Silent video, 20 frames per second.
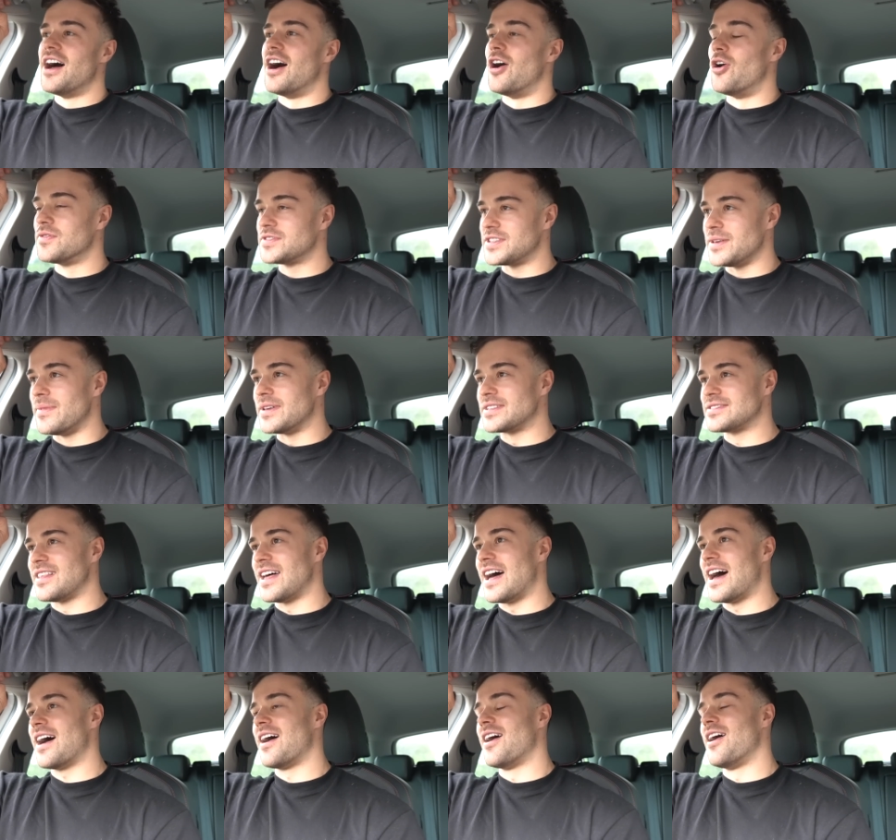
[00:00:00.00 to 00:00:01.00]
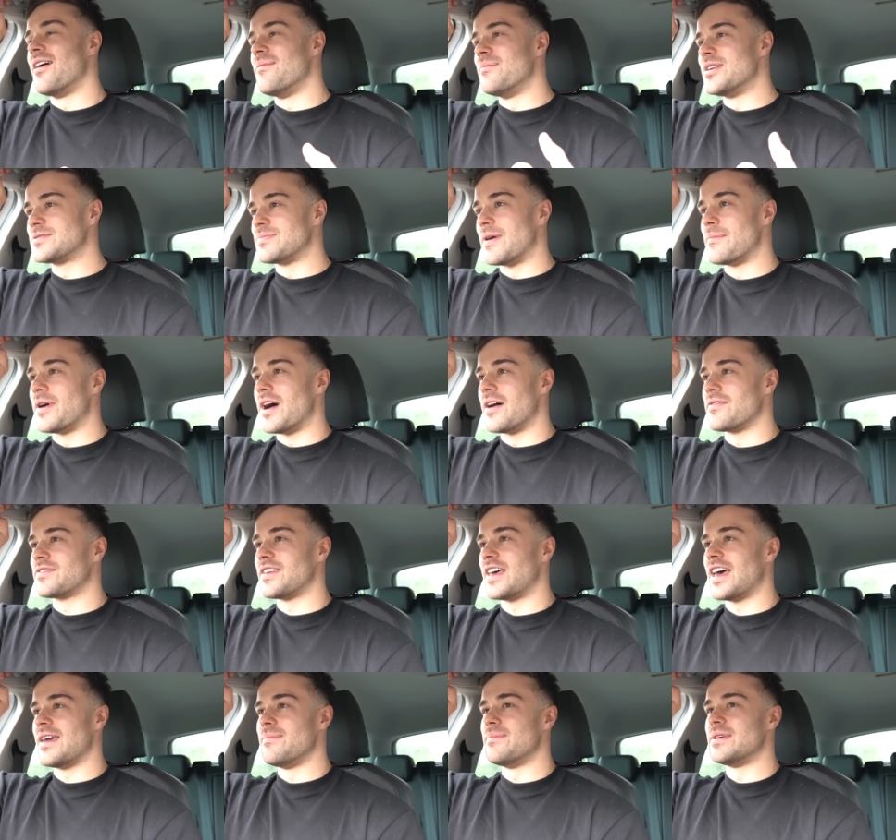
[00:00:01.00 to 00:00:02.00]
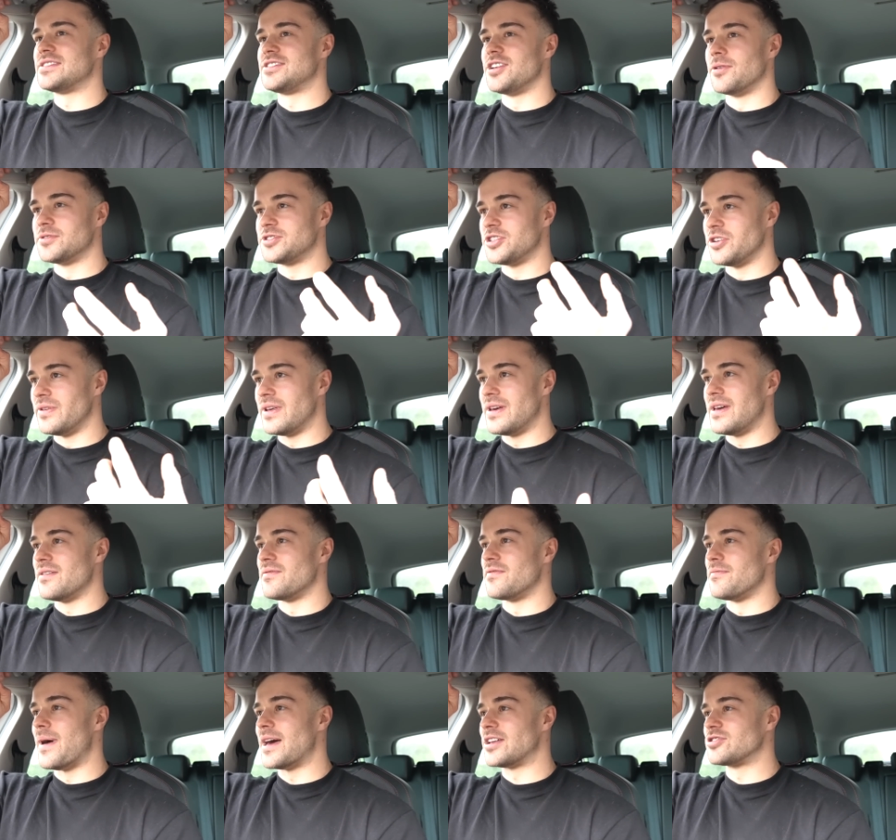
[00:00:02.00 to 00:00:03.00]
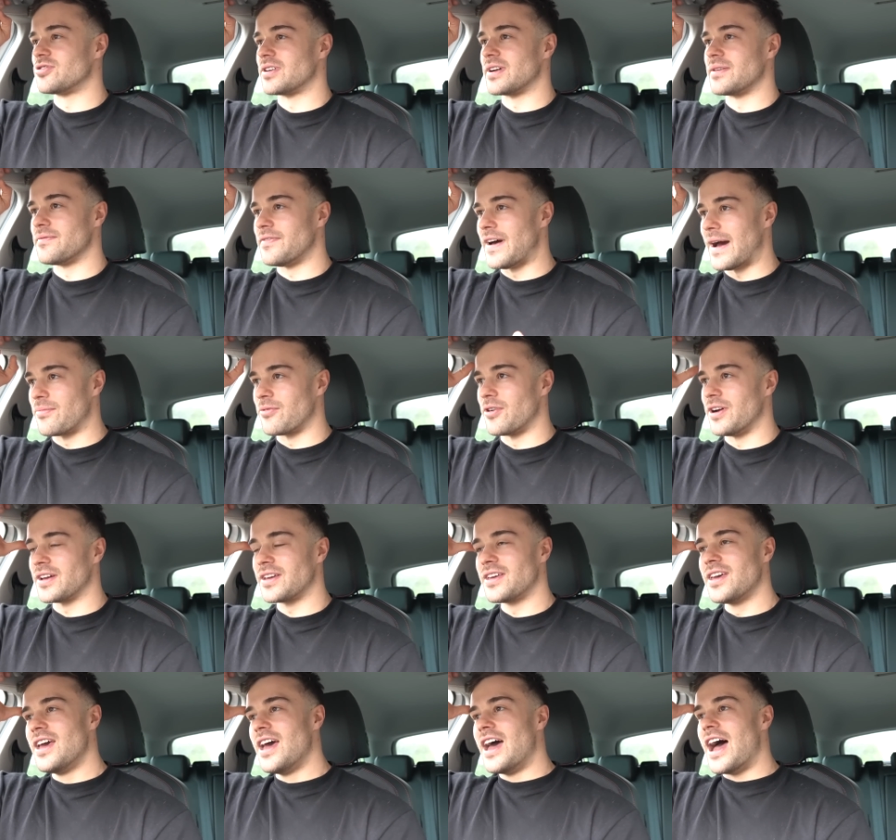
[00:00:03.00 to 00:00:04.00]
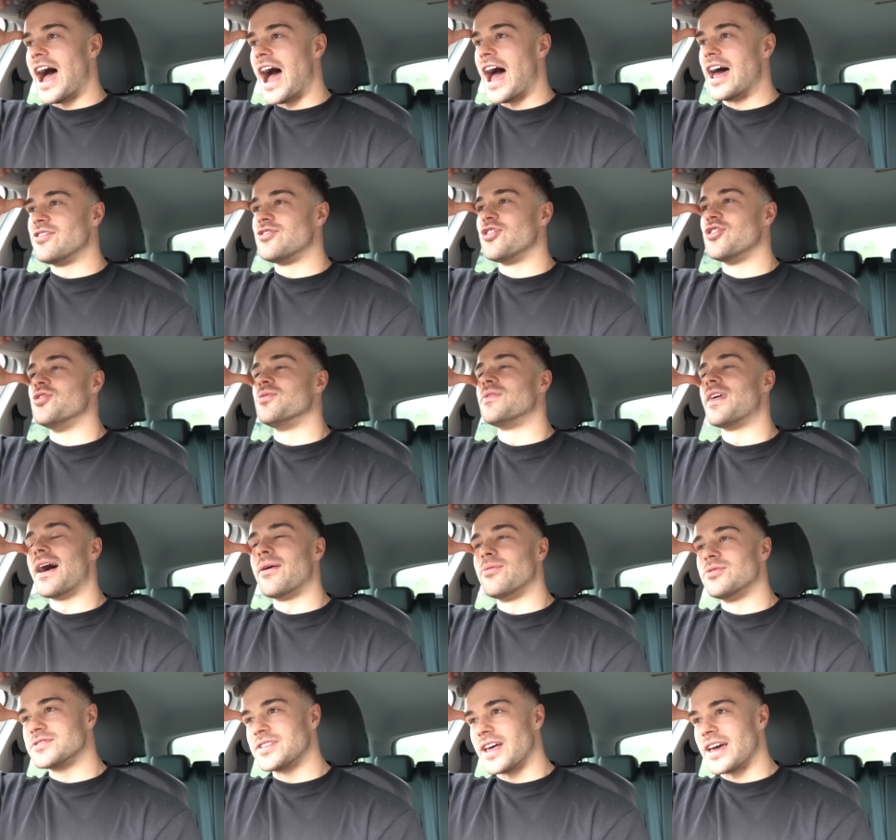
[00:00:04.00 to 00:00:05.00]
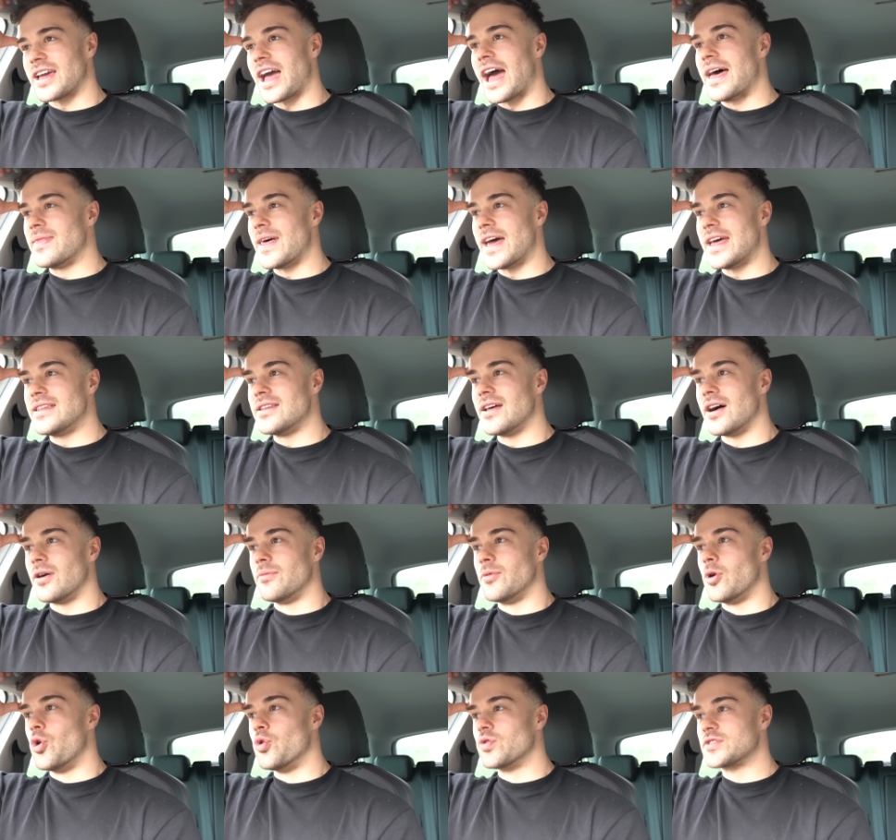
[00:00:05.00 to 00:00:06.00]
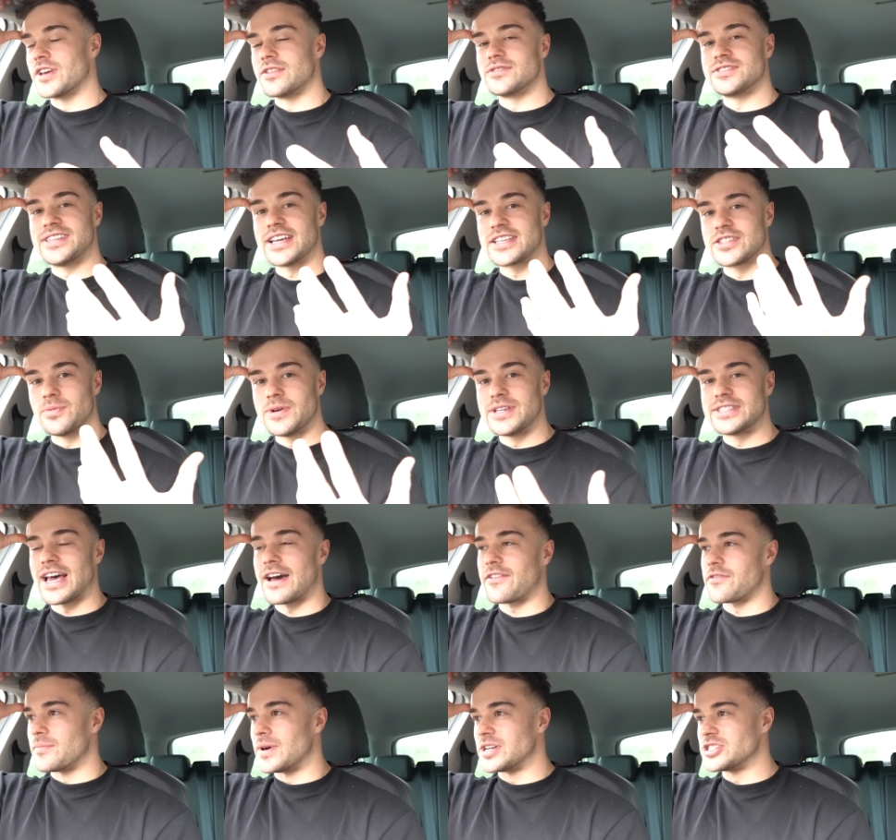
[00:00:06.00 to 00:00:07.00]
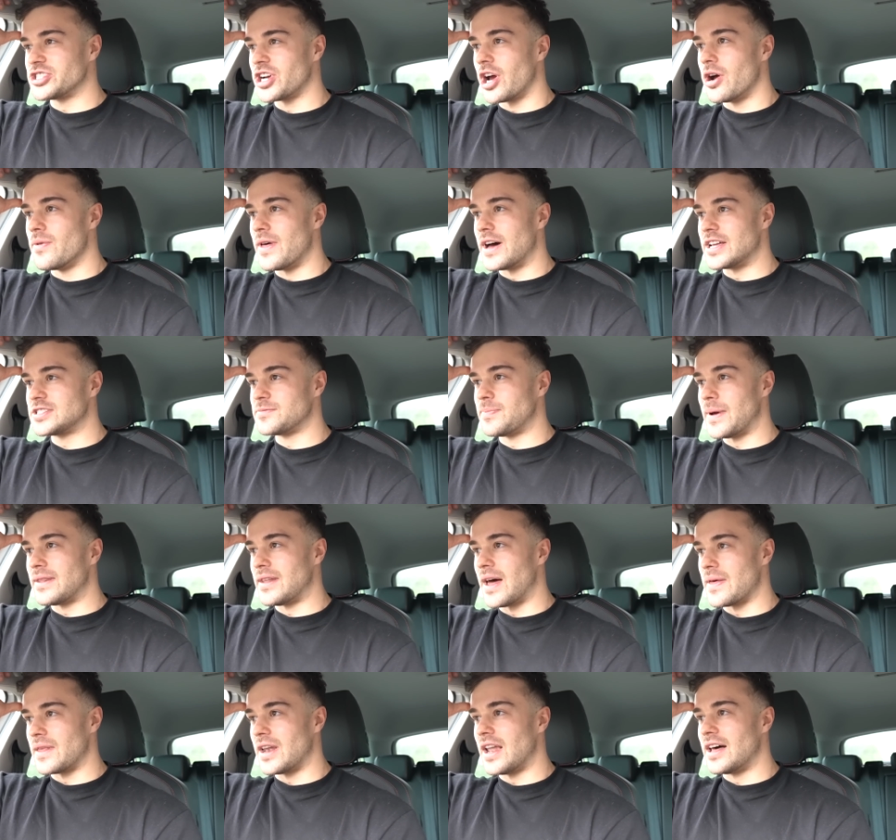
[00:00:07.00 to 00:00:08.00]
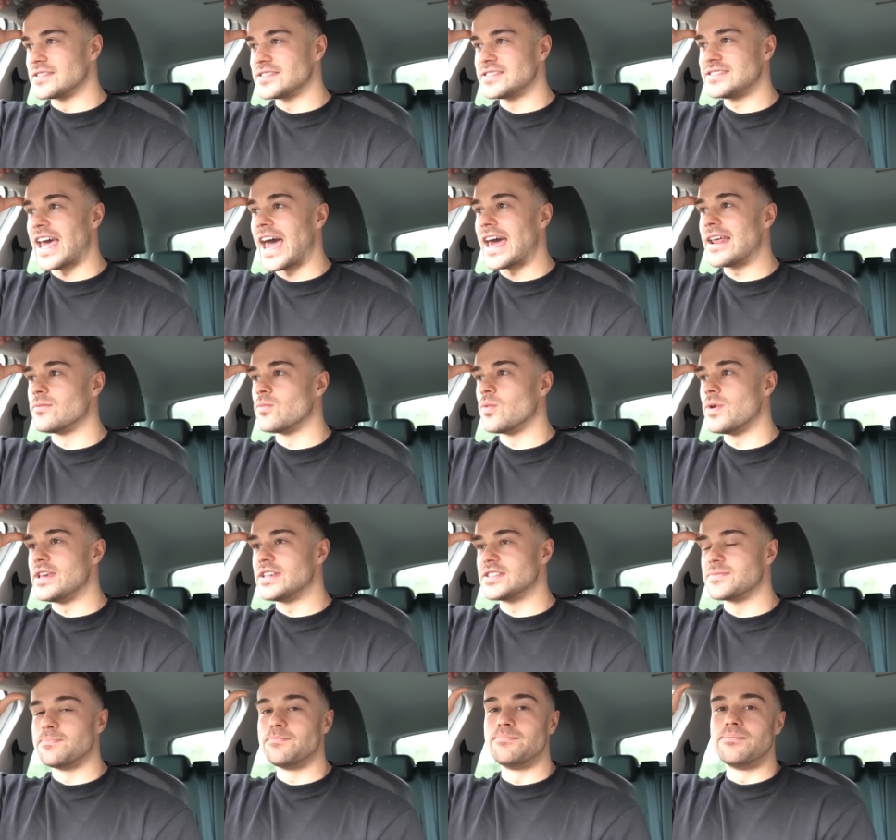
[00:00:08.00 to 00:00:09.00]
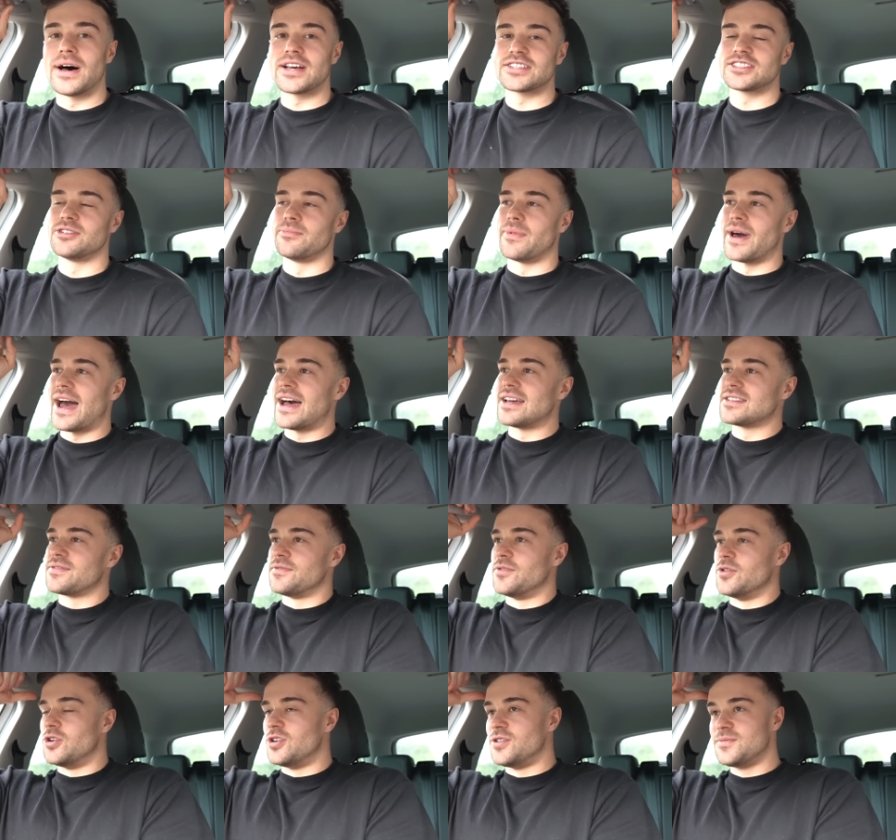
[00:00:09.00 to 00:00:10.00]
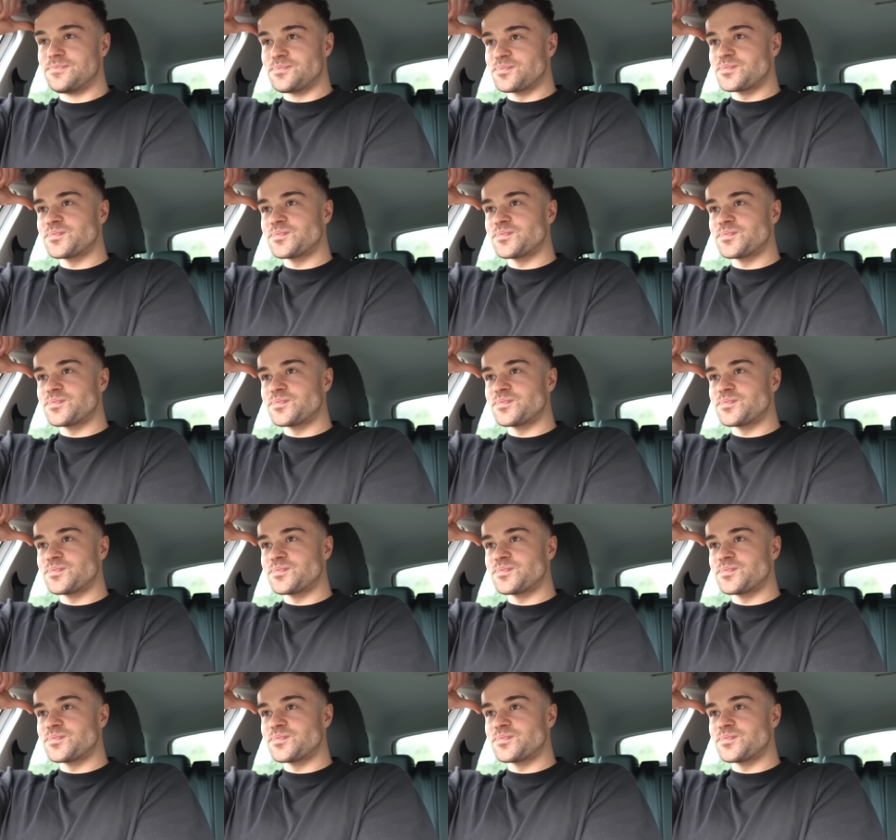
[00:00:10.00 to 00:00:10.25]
Obviously missed that, uh, missed my birthday, missed the opportunity of Metrik and Fabric, and dude, that was like, and then then also six weeks out from my show that I'd spent like the last 10 weeks busting my ass for